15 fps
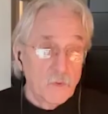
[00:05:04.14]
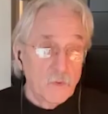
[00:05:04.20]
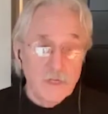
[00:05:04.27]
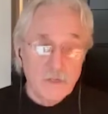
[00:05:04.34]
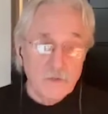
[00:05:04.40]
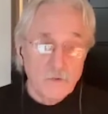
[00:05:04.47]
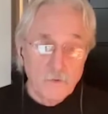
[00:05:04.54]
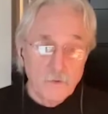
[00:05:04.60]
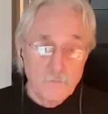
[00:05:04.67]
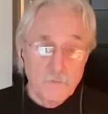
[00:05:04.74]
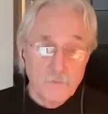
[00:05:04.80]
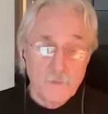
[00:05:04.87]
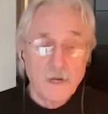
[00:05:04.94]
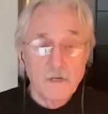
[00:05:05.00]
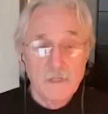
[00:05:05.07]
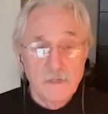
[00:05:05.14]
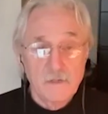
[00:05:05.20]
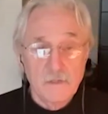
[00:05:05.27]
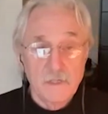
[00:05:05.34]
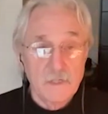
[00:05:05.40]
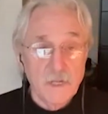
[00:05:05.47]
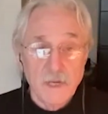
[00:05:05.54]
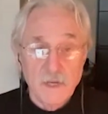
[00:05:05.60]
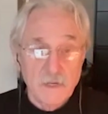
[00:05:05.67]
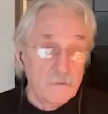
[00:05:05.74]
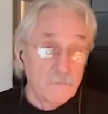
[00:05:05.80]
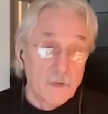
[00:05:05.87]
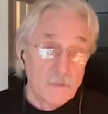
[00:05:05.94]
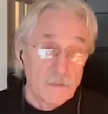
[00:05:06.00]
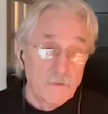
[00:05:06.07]
racial groups, are in their society
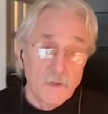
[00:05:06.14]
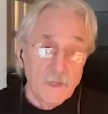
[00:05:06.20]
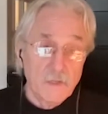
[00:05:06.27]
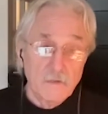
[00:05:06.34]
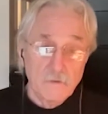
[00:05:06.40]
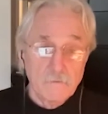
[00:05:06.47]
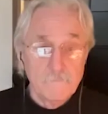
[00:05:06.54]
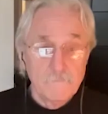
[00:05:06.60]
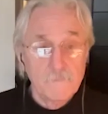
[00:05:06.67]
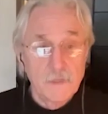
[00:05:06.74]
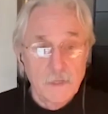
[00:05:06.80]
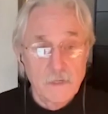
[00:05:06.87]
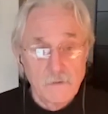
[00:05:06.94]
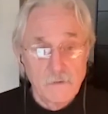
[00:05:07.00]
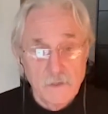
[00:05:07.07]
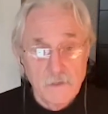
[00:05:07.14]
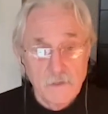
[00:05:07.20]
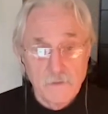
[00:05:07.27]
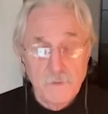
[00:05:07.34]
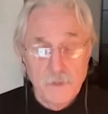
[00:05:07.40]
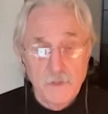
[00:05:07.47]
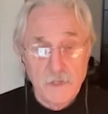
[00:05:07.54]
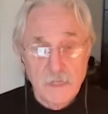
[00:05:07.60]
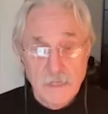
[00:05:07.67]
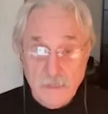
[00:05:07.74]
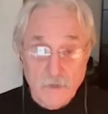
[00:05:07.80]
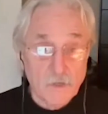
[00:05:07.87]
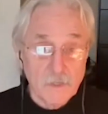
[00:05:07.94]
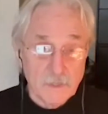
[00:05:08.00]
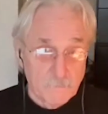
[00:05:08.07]
by the way their community
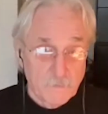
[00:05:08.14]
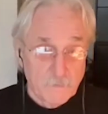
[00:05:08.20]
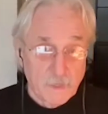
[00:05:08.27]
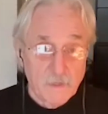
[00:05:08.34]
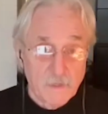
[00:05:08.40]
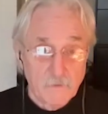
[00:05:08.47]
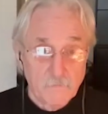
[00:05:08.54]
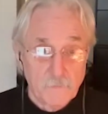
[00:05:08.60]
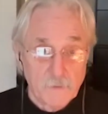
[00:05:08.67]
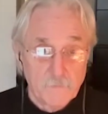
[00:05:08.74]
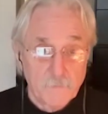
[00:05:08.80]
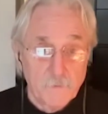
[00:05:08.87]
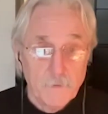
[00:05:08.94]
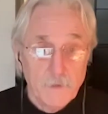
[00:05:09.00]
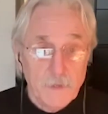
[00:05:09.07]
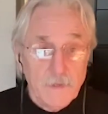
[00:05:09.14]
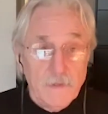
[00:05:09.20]
talks about other people,